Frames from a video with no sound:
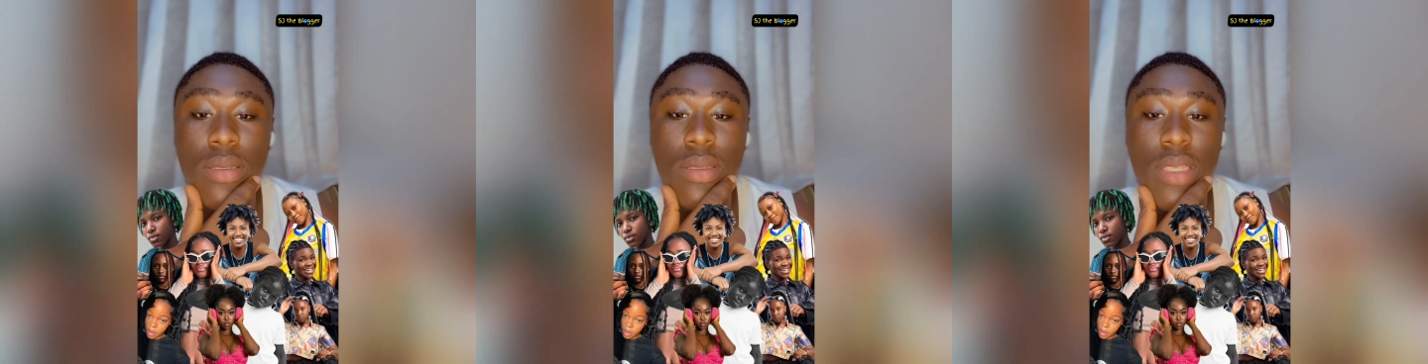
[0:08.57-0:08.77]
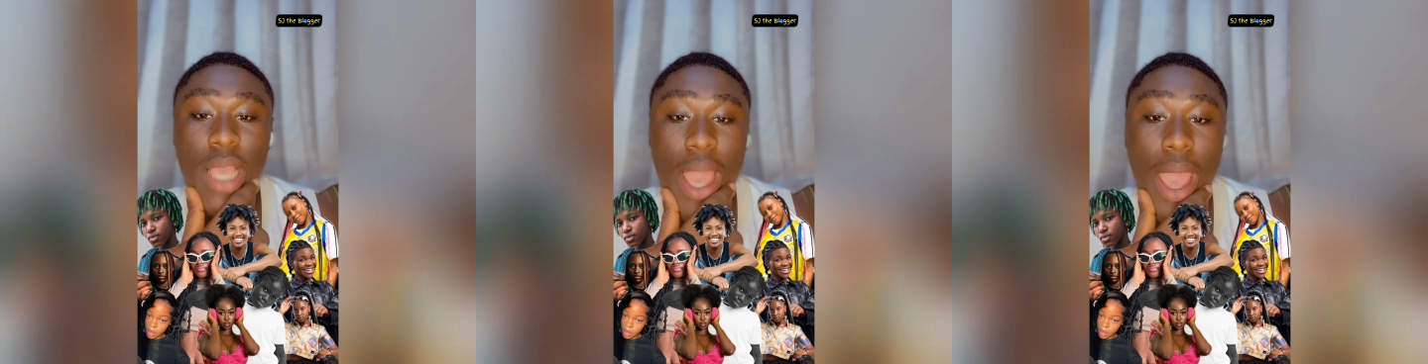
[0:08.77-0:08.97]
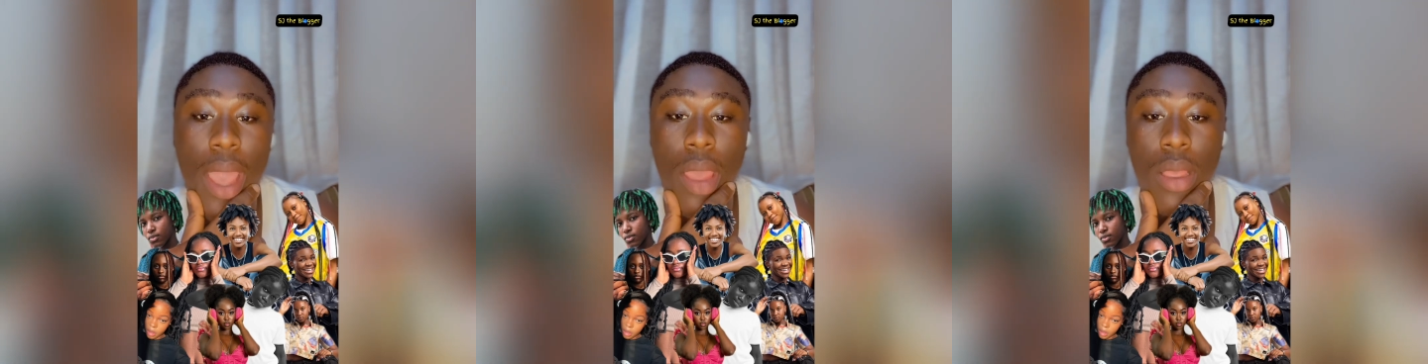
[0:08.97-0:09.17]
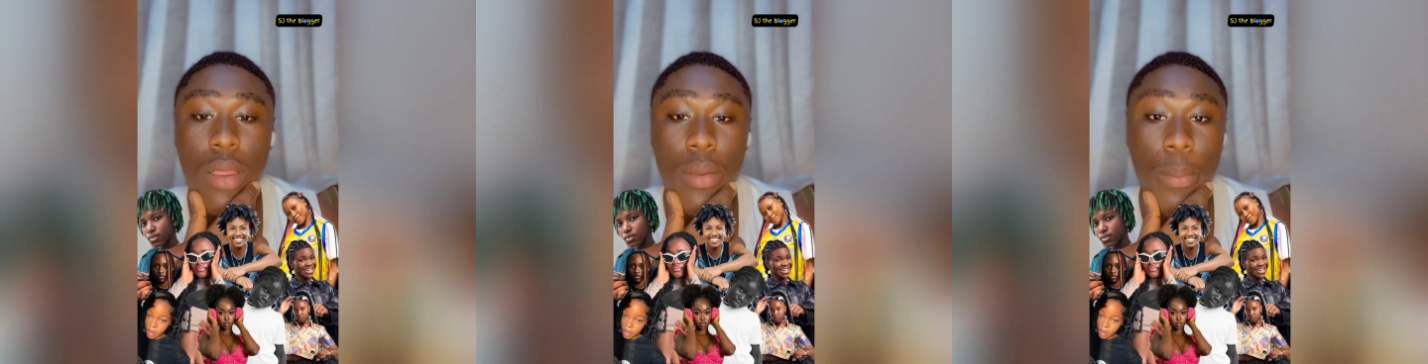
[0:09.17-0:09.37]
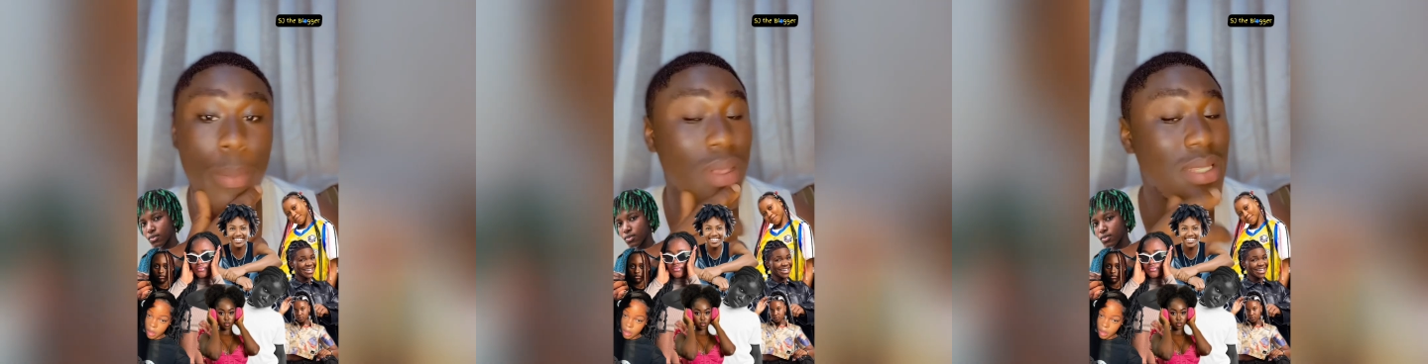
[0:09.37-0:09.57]
Yeah,
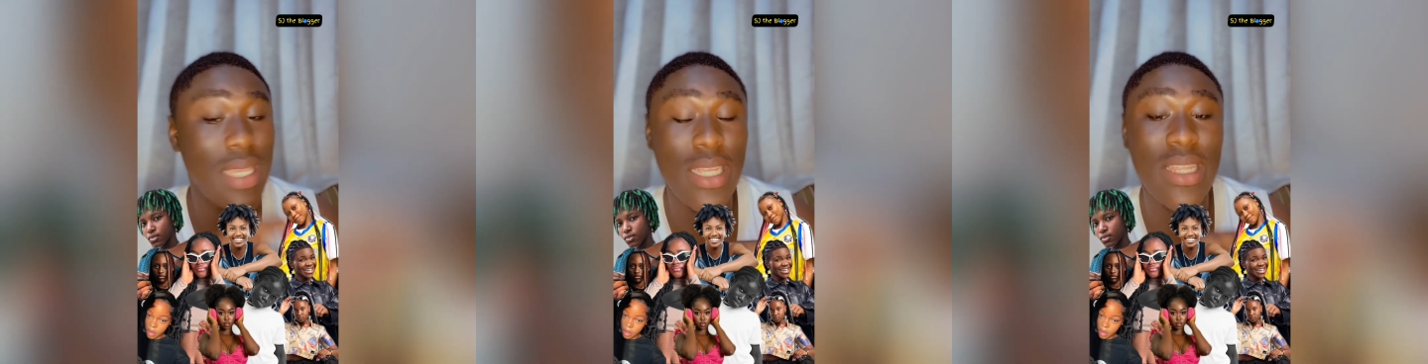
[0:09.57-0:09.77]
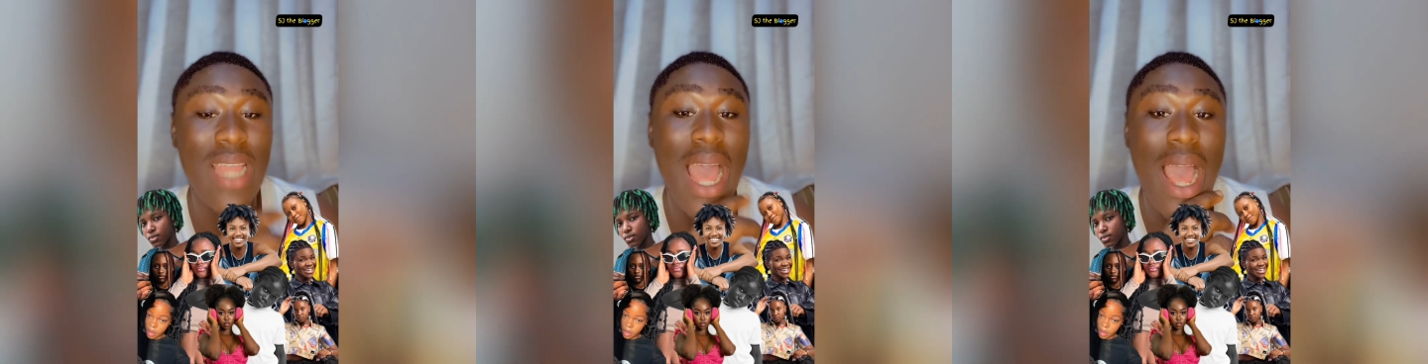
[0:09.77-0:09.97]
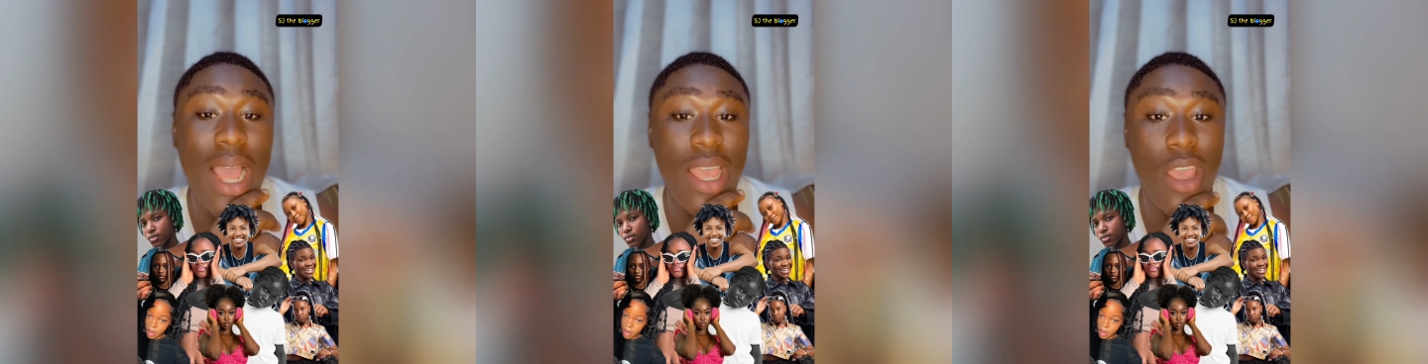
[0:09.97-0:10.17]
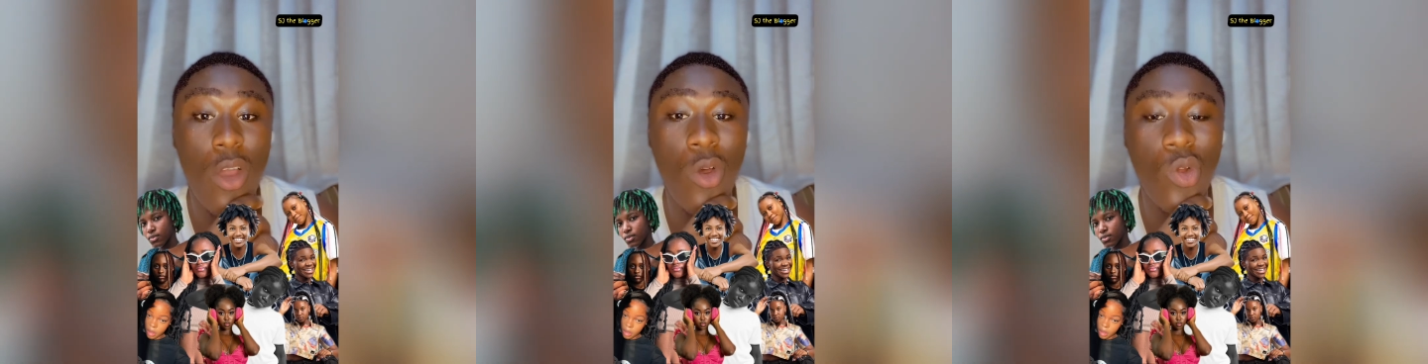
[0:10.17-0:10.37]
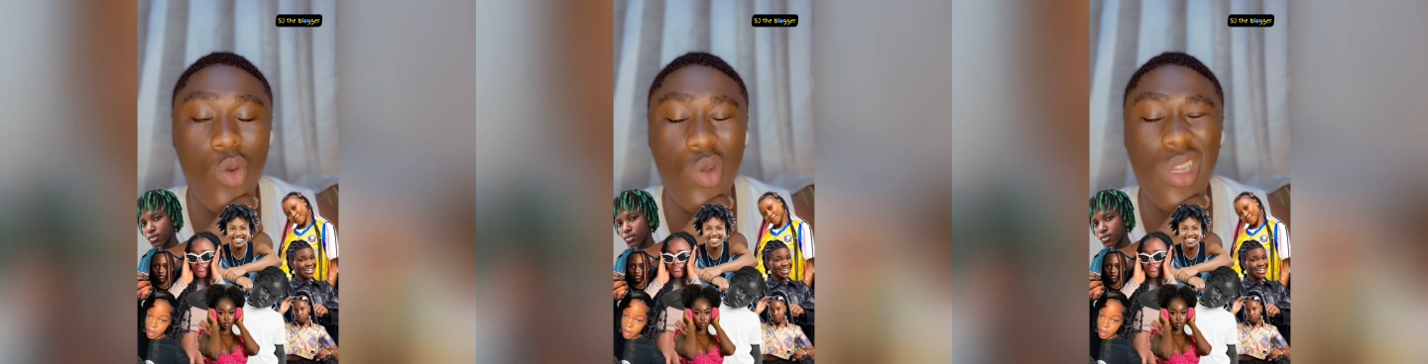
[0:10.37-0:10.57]
Biscuit, that girl, no,